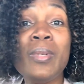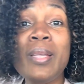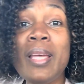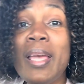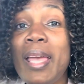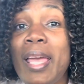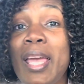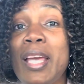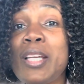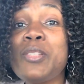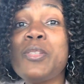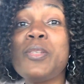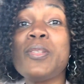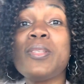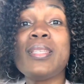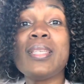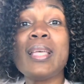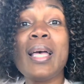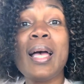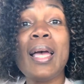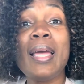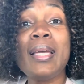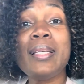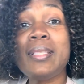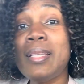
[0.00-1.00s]

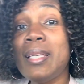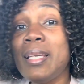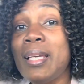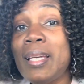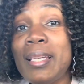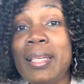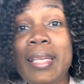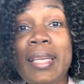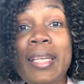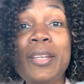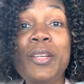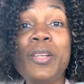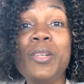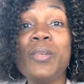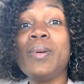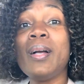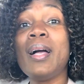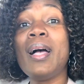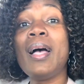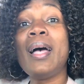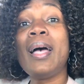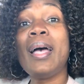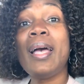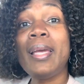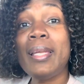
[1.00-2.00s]
exercising and eating
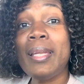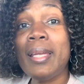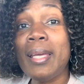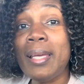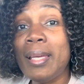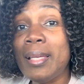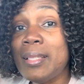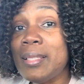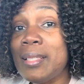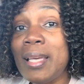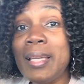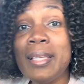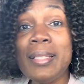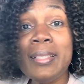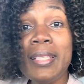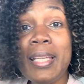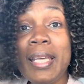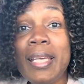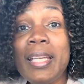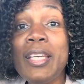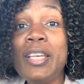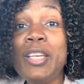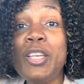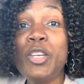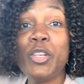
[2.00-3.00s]
right and
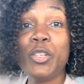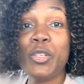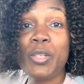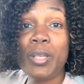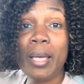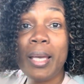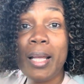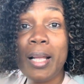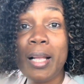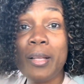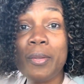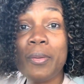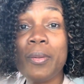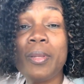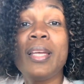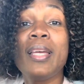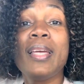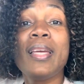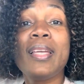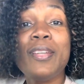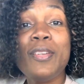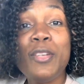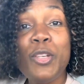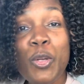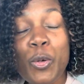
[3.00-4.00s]
taking care of your health,
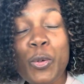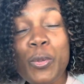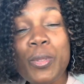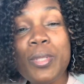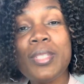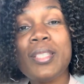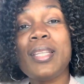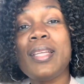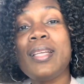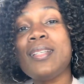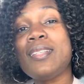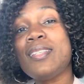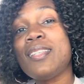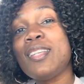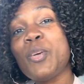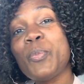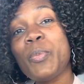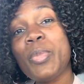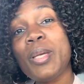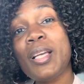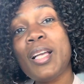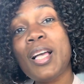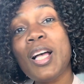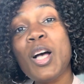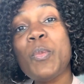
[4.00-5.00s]
those things now
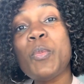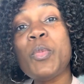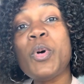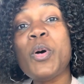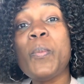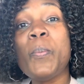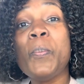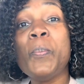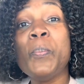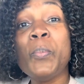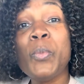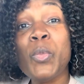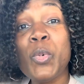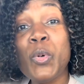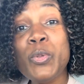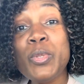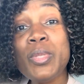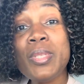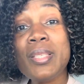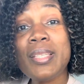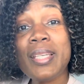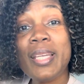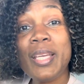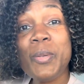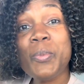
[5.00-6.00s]
become
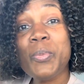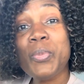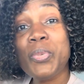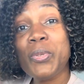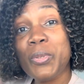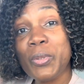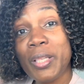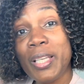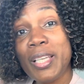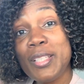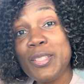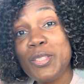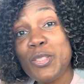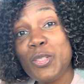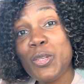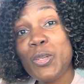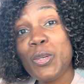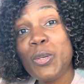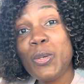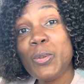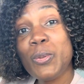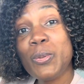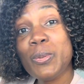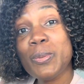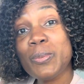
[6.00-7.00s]
most important to
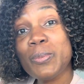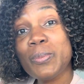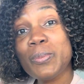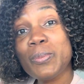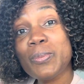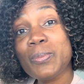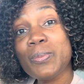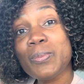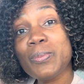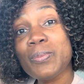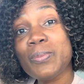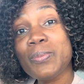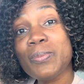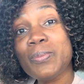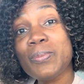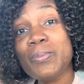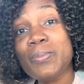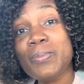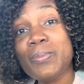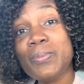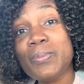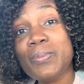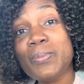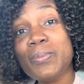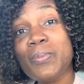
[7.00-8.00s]
you.
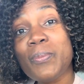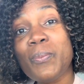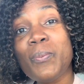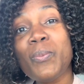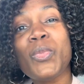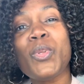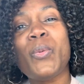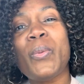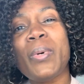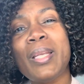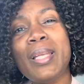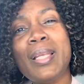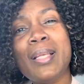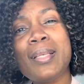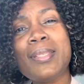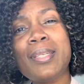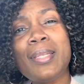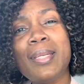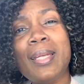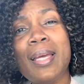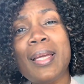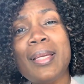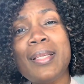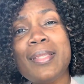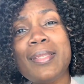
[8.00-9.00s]
What else
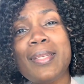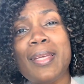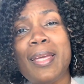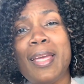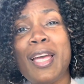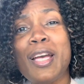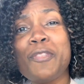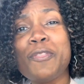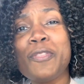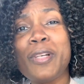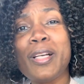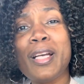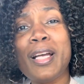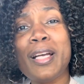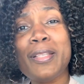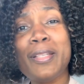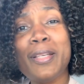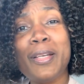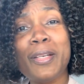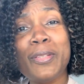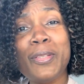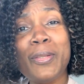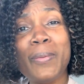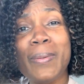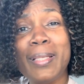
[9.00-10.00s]
did I say? I forgot the
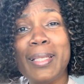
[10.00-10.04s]
other one